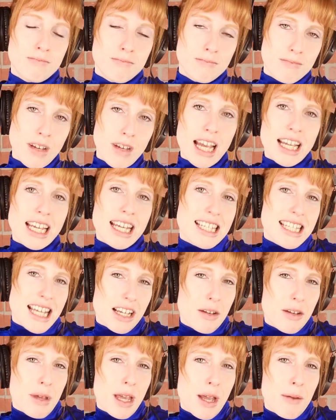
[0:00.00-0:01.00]
I guess that could
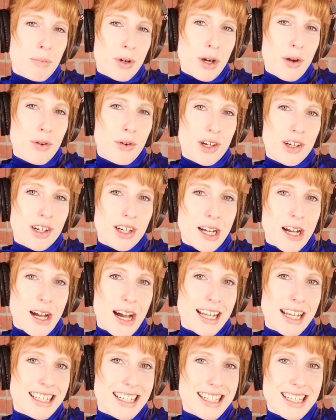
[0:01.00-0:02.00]
be a pro or a
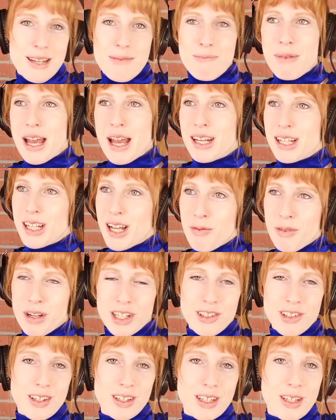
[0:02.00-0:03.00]
con, depending on what you're
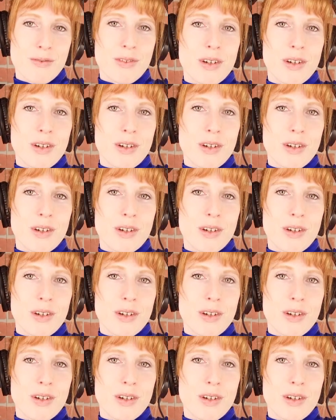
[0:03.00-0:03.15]
looking for.